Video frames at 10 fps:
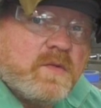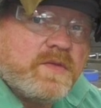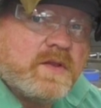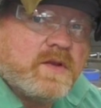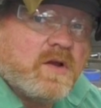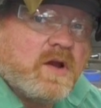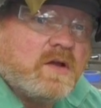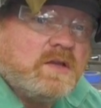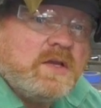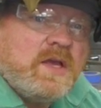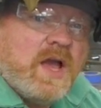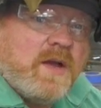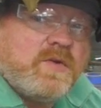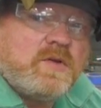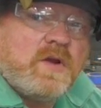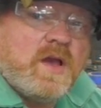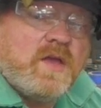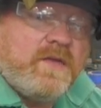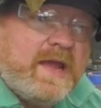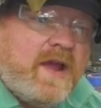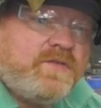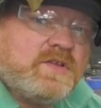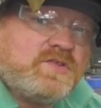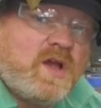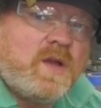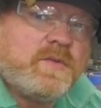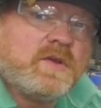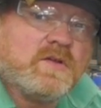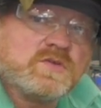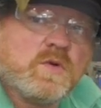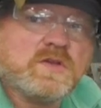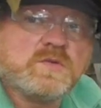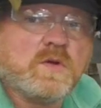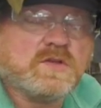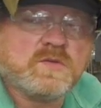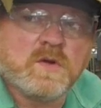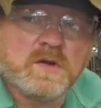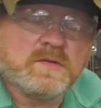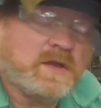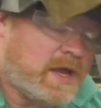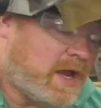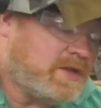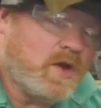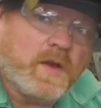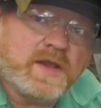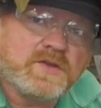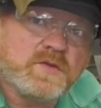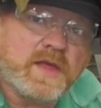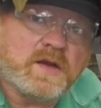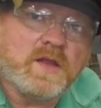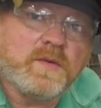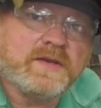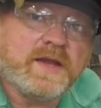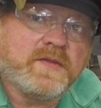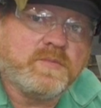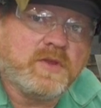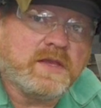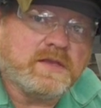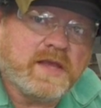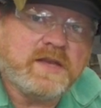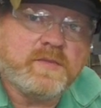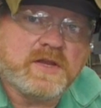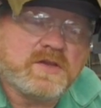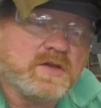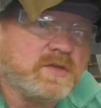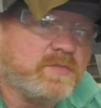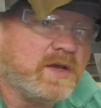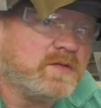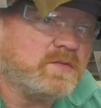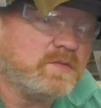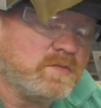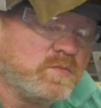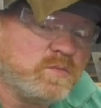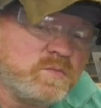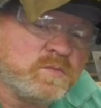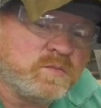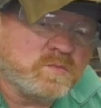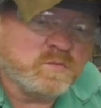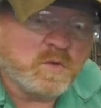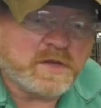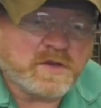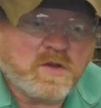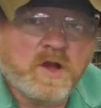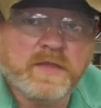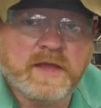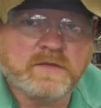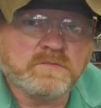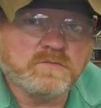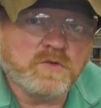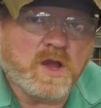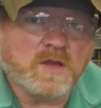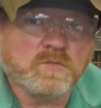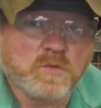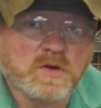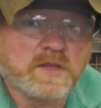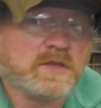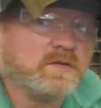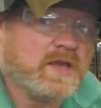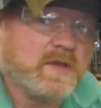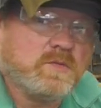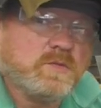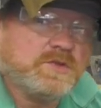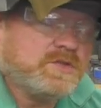with it at all. If I have to stop and go squirt, squirt, squirt, I know I could do that all the way the plate. Anybody could, but we're going to call that not working. Okay, we'll